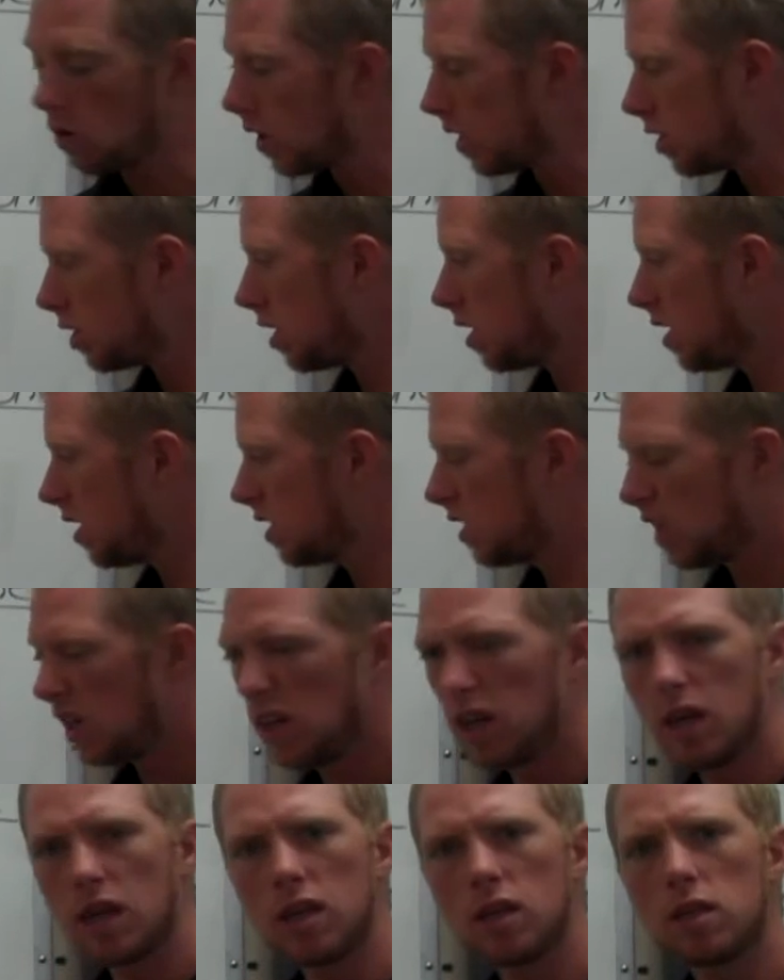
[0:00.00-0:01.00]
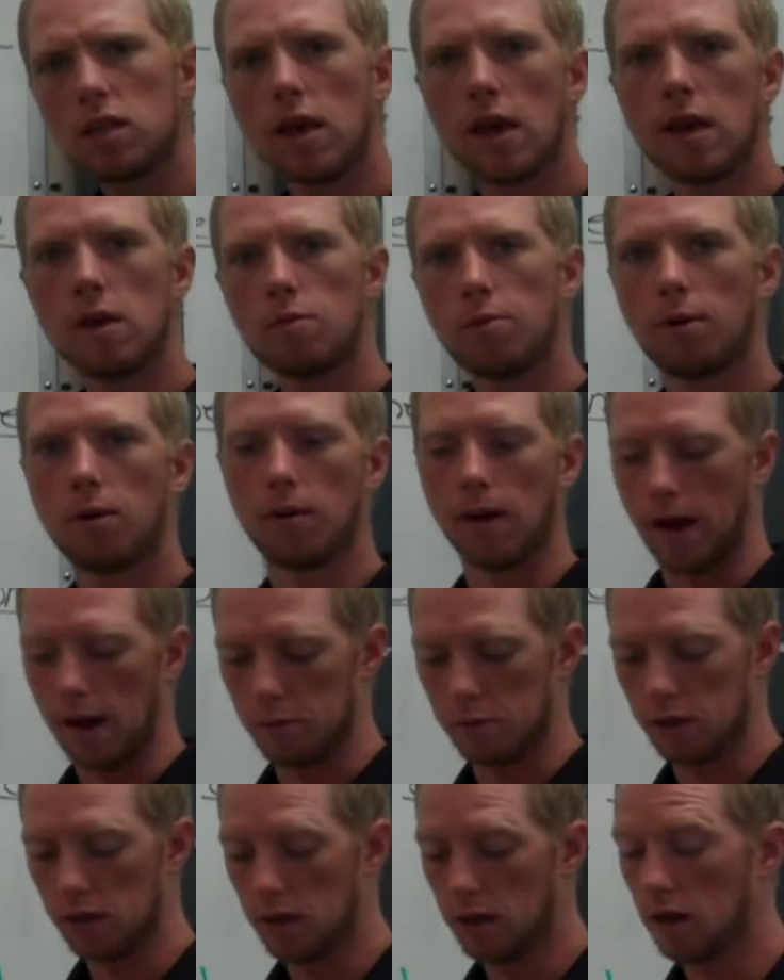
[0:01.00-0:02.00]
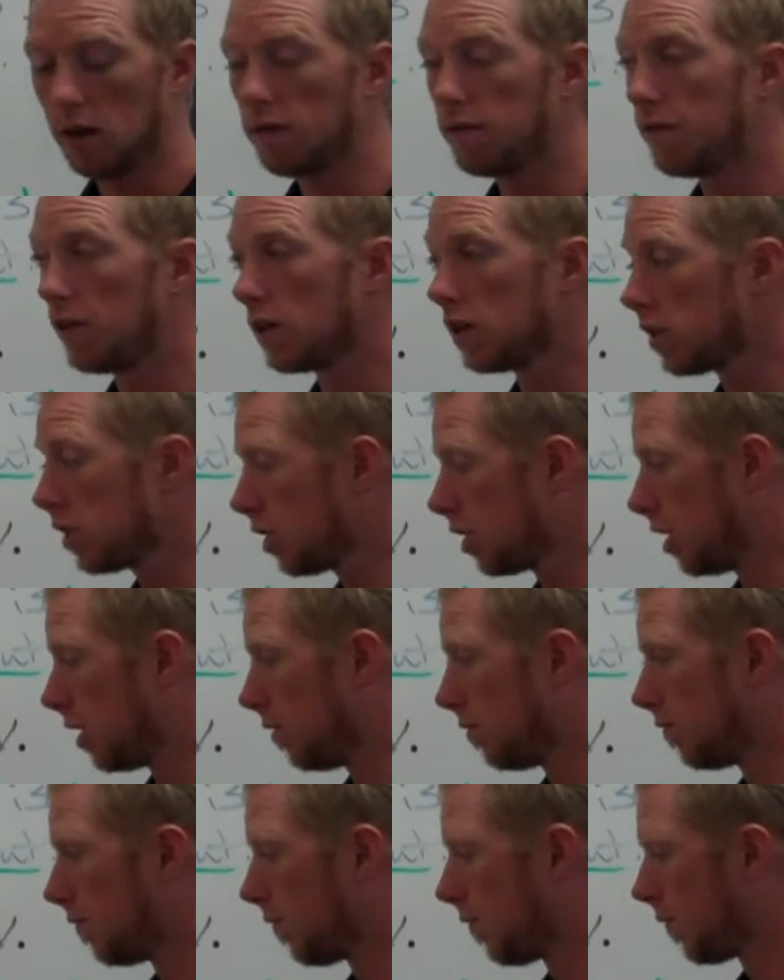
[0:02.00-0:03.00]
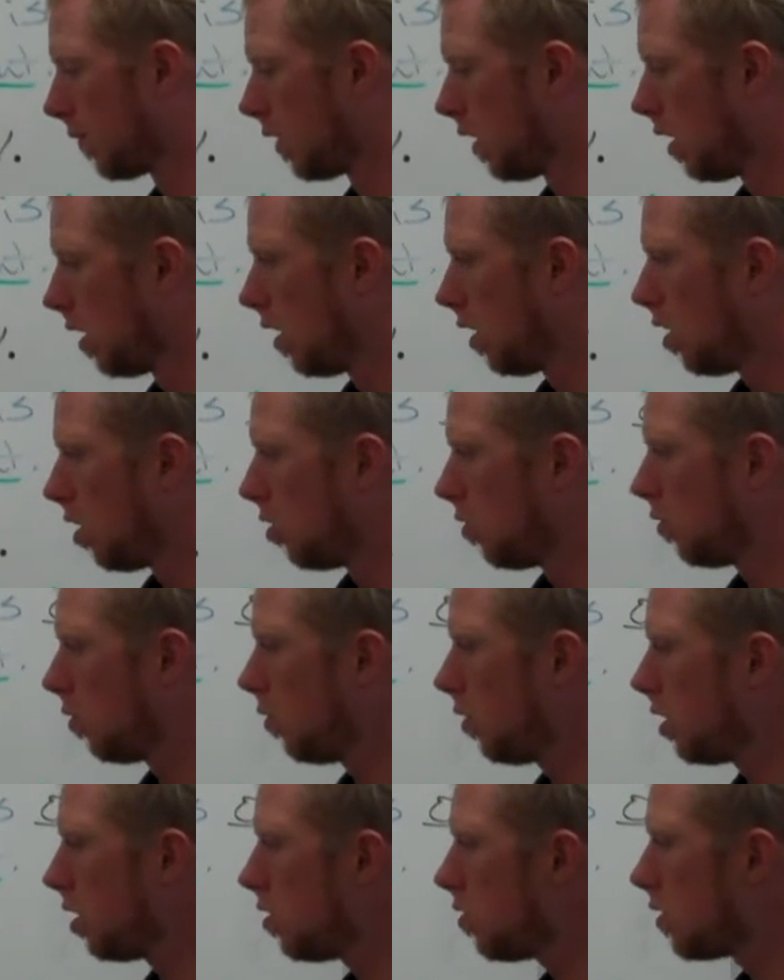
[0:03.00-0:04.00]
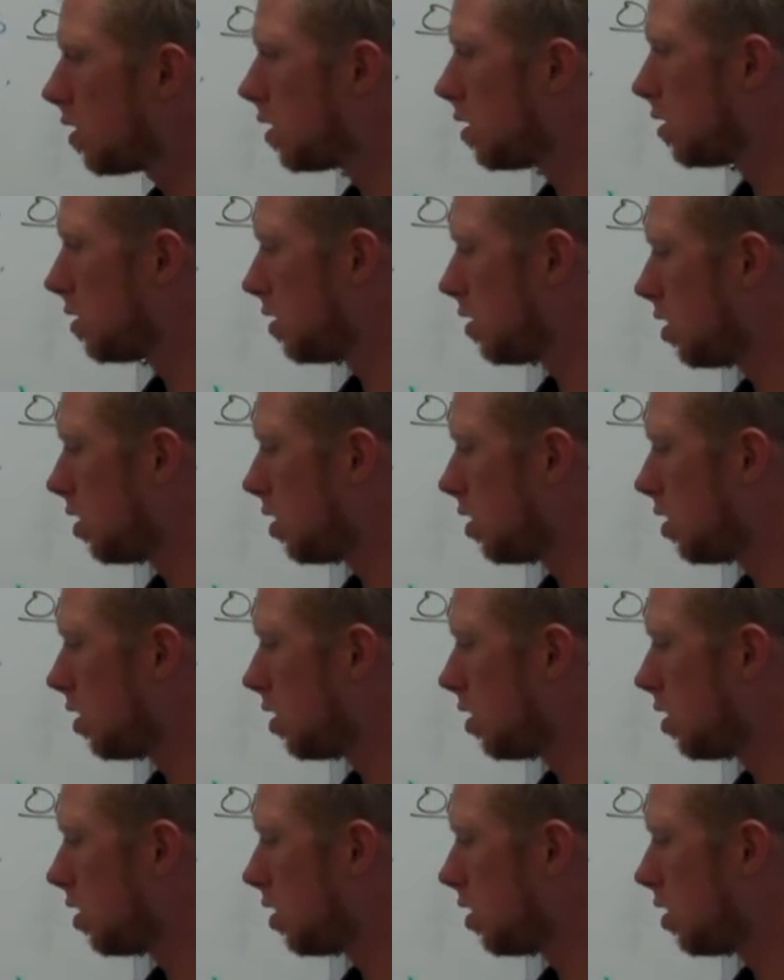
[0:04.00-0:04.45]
the question is a parabola a function? Well, what you can